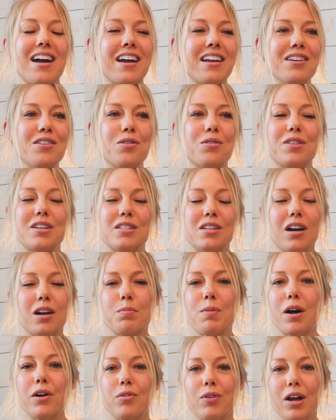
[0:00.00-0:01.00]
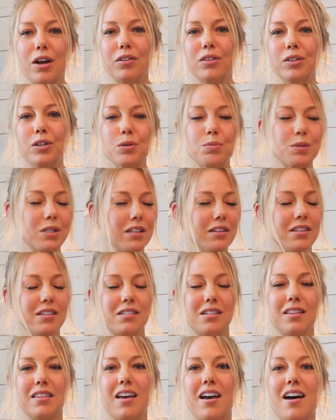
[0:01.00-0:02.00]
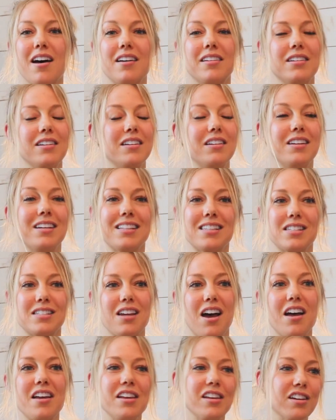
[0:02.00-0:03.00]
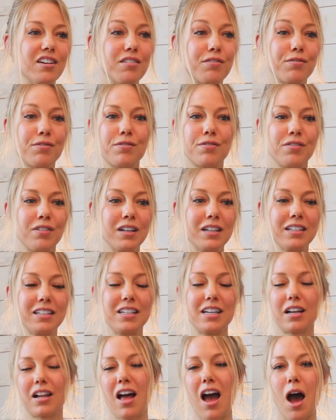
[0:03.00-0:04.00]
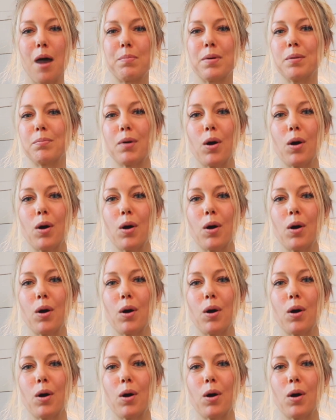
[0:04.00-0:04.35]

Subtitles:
know they talk about ground loops and this and that, and it's not if it'll happen,